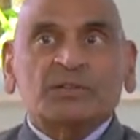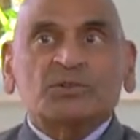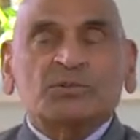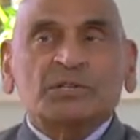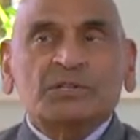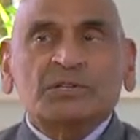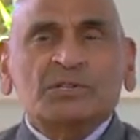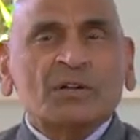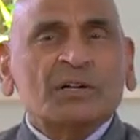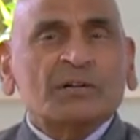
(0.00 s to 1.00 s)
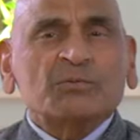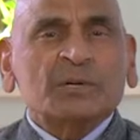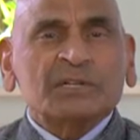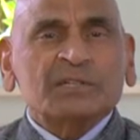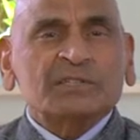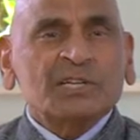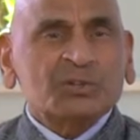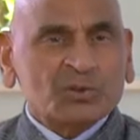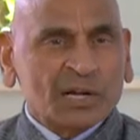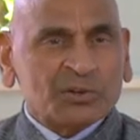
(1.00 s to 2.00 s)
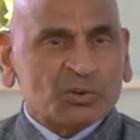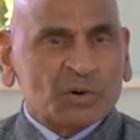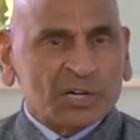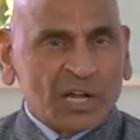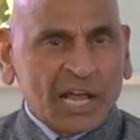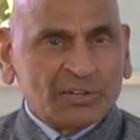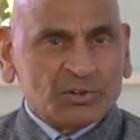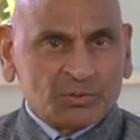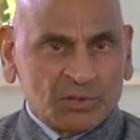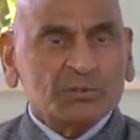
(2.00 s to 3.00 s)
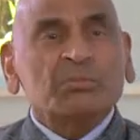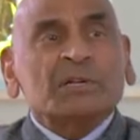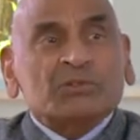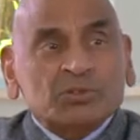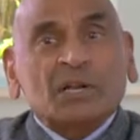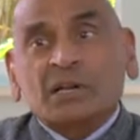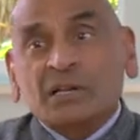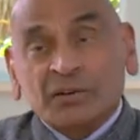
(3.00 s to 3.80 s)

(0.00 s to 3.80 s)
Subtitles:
So this is not, one doesn't need to get so attached to this, but still,